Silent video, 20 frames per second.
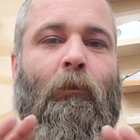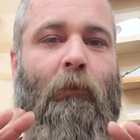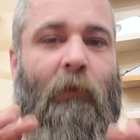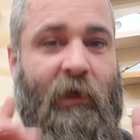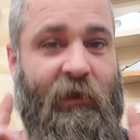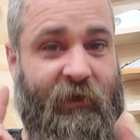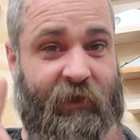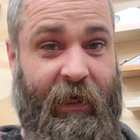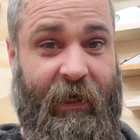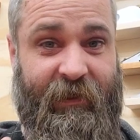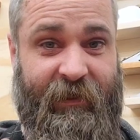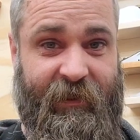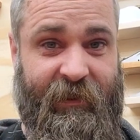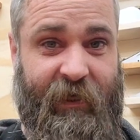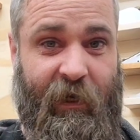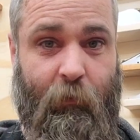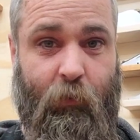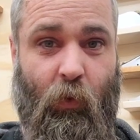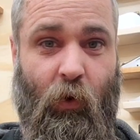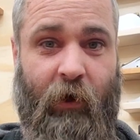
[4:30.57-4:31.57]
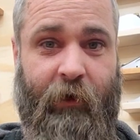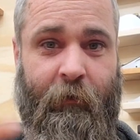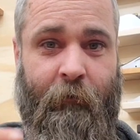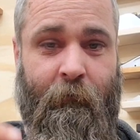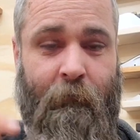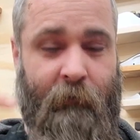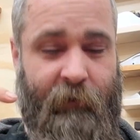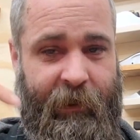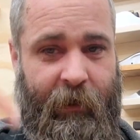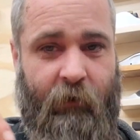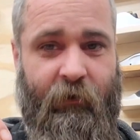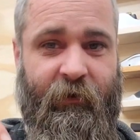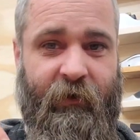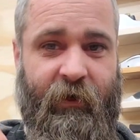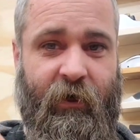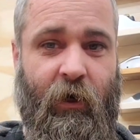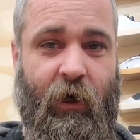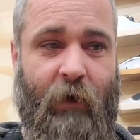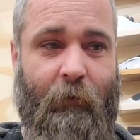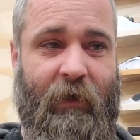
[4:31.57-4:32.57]
So that's step 1. Down in the
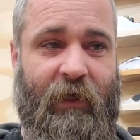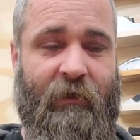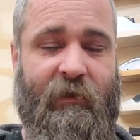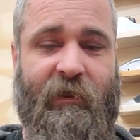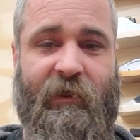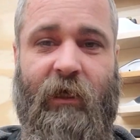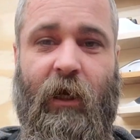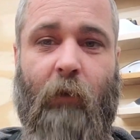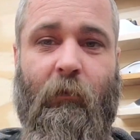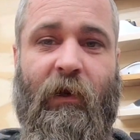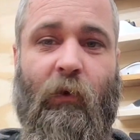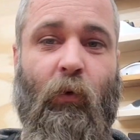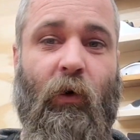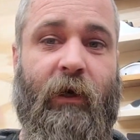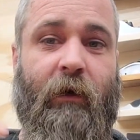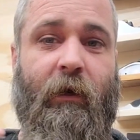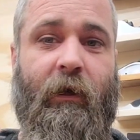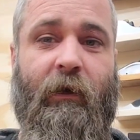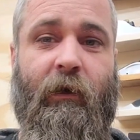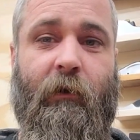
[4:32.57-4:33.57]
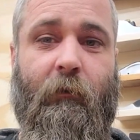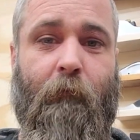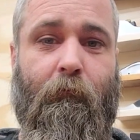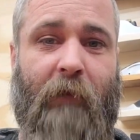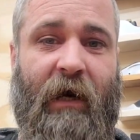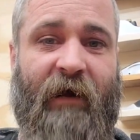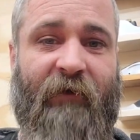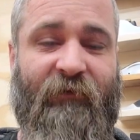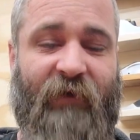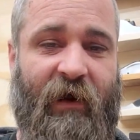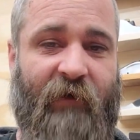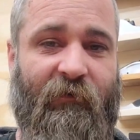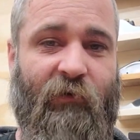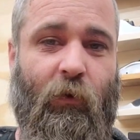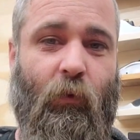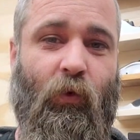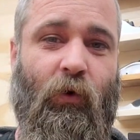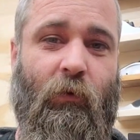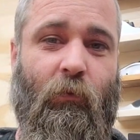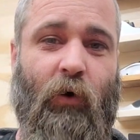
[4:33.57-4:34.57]
comments, tell me what my
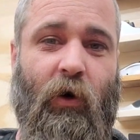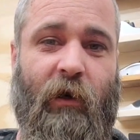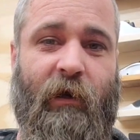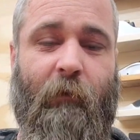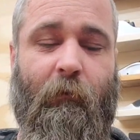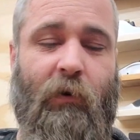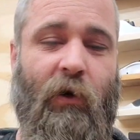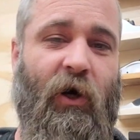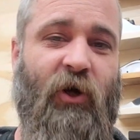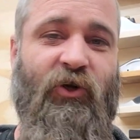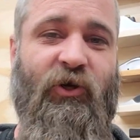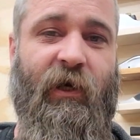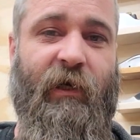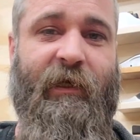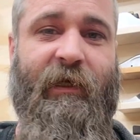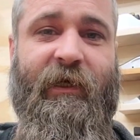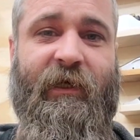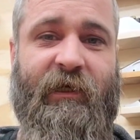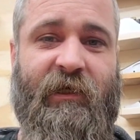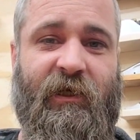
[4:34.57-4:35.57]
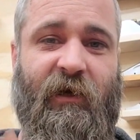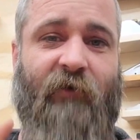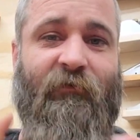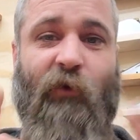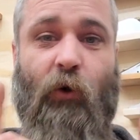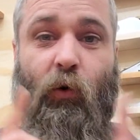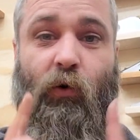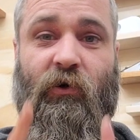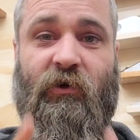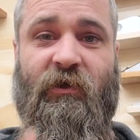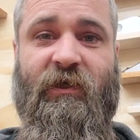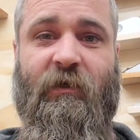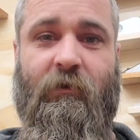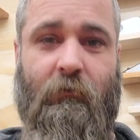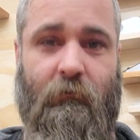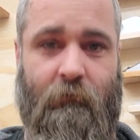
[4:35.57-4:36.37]
favorite woodworking project is of yours.